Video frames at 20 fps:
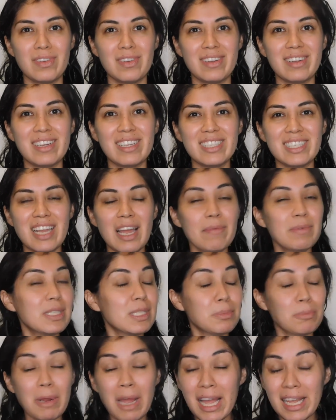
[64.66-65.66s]
Good job. Just
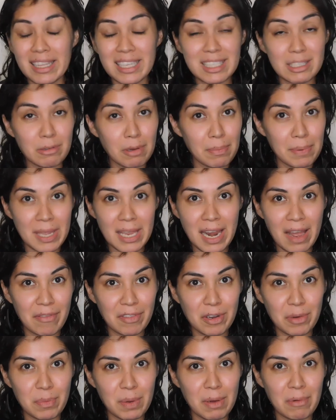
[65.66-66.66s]
practice. Repeat
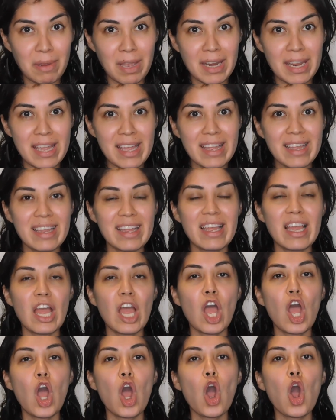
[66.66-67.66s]
after me. Ready?
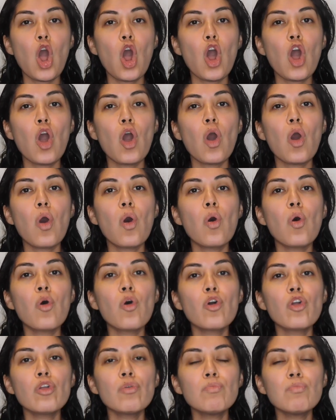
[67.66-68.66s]

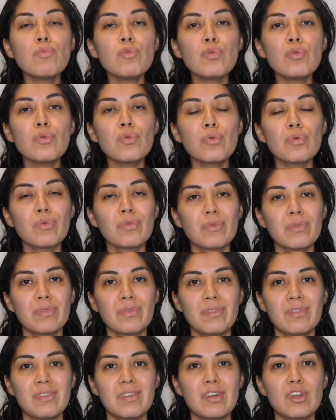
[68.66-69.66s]
Oi moo.
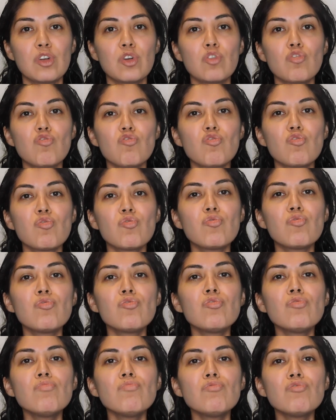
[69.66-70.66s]
Oi
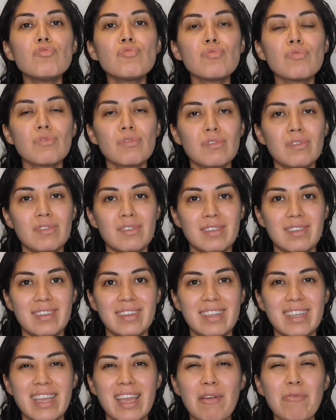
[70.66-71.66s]
moo.
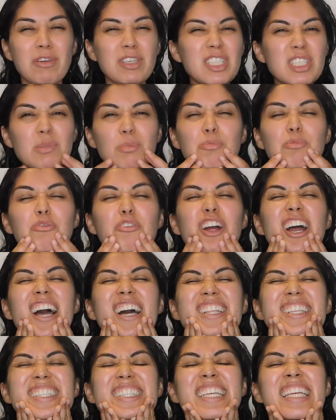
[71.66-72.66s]
Okay, we're just
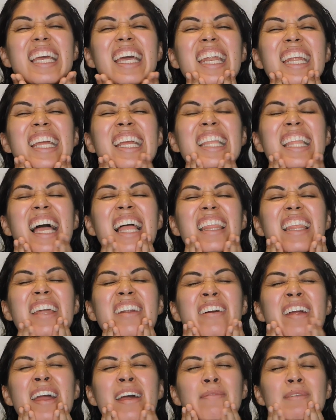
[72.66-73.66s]
practicing getting that
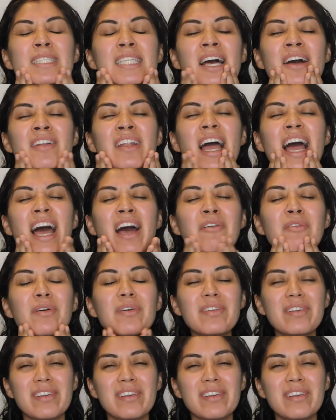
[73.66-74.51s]
letter M sound out.